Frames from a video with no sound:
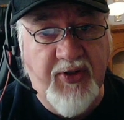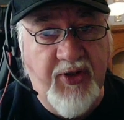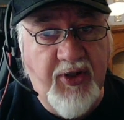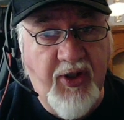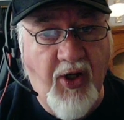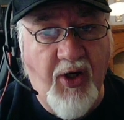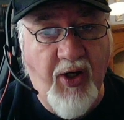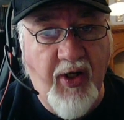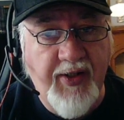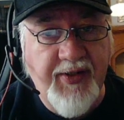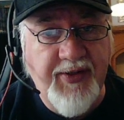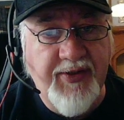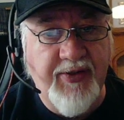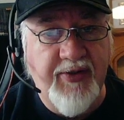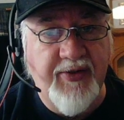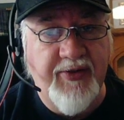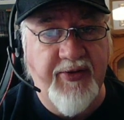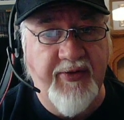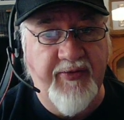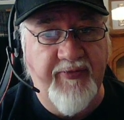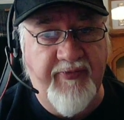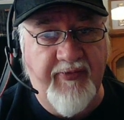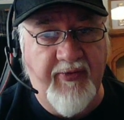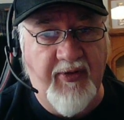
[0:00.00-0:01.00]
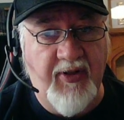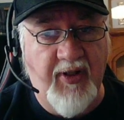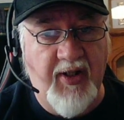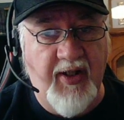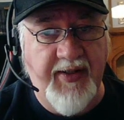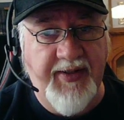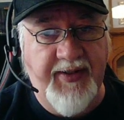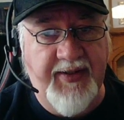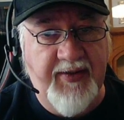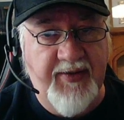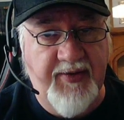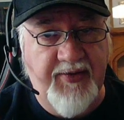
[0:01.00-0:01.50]
kind of
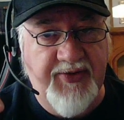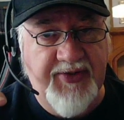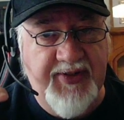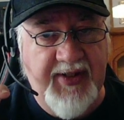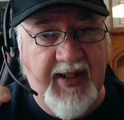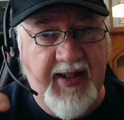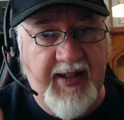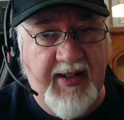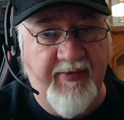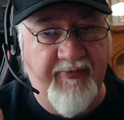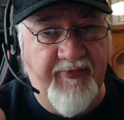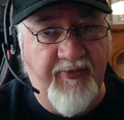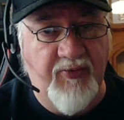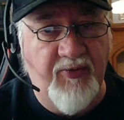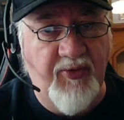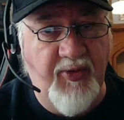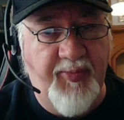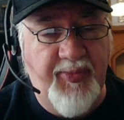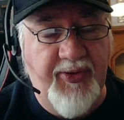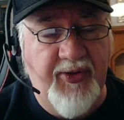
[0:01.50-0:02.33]
like to have all the